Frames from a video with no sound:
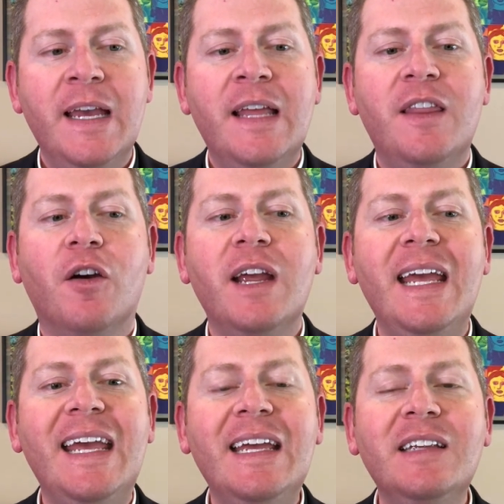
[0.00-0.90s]
there
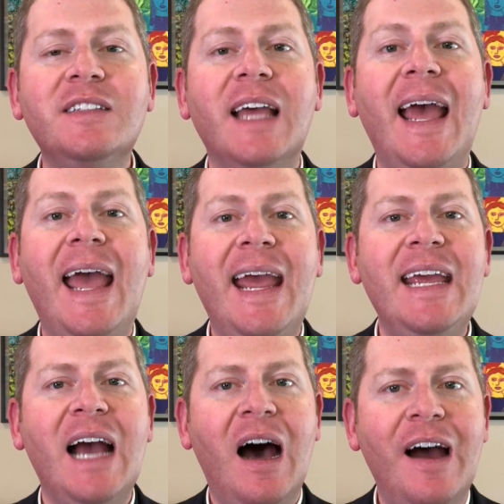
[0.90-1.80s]
is
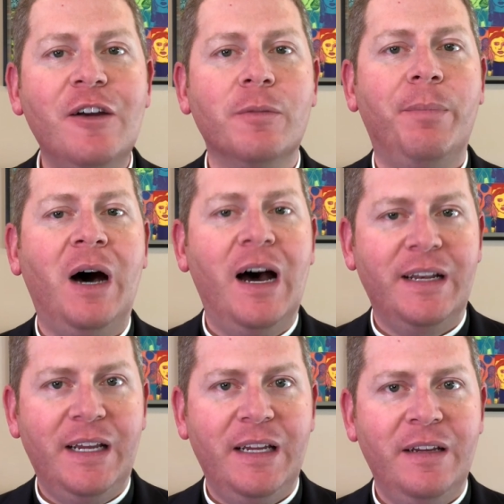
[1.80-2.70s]
a higher
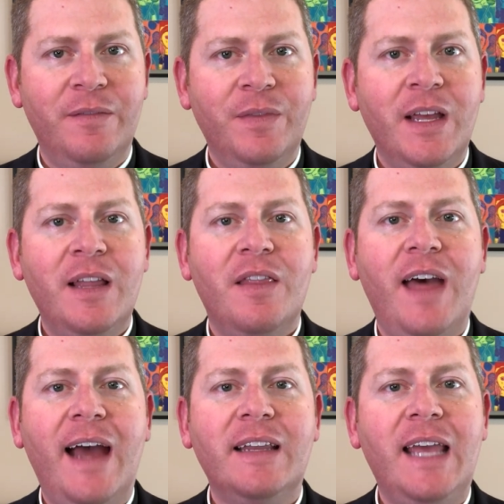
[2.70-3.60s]
body
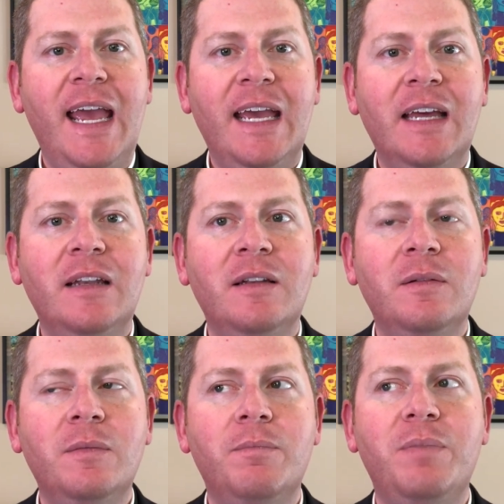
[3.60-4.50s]
that
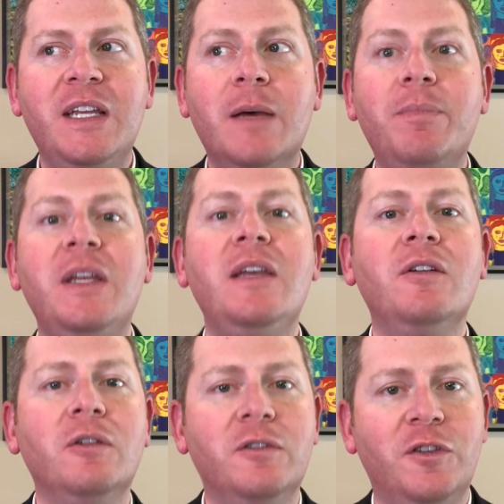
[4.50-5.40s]
can be
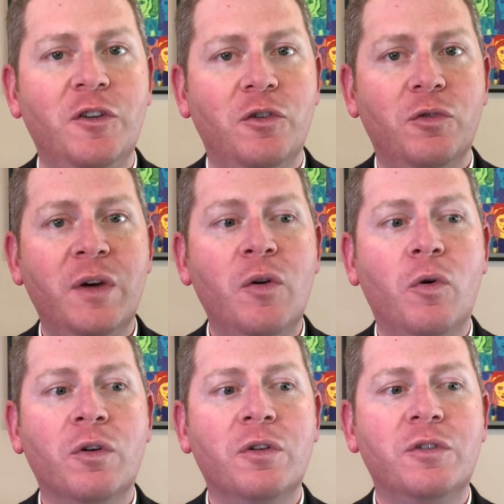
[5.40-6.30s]
appealed to in
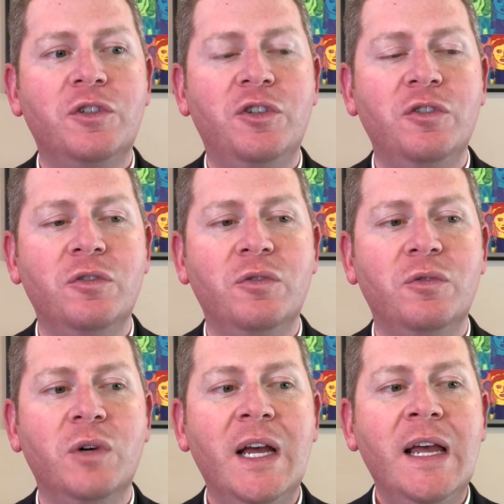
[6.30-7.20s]
order
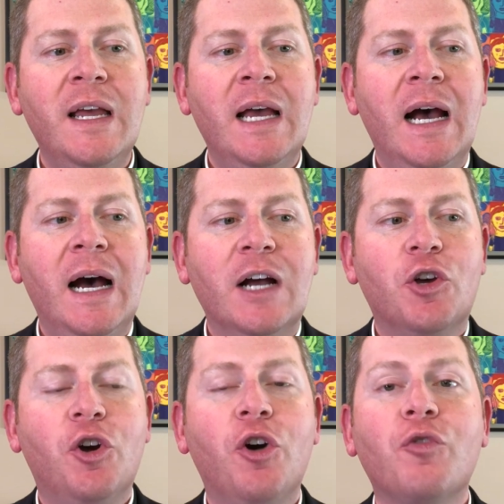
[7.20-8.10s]
to
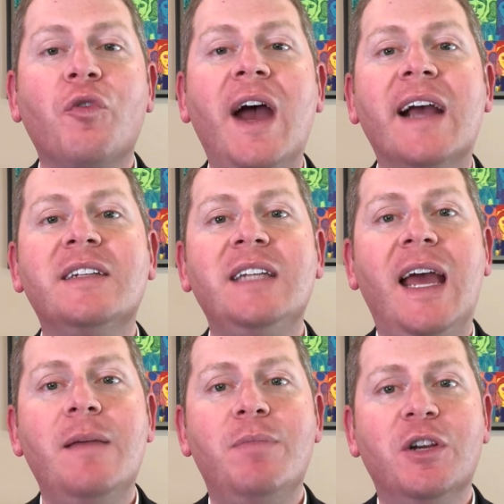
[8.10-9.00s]
correct
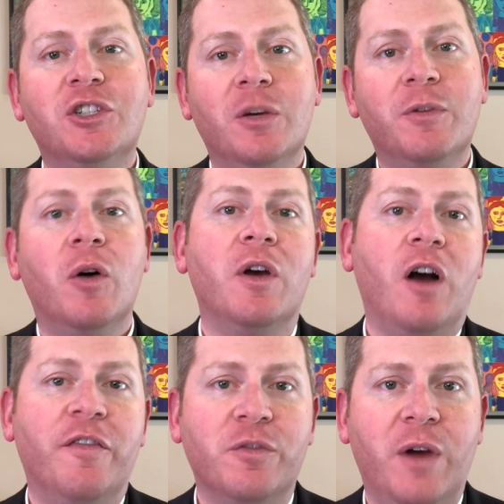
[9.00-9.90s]
a bishop going
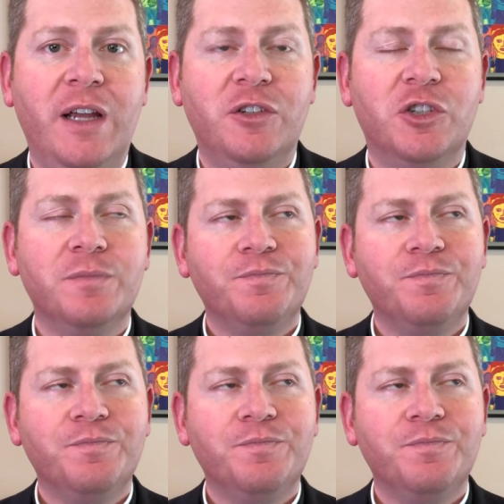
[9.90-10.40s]
off the range.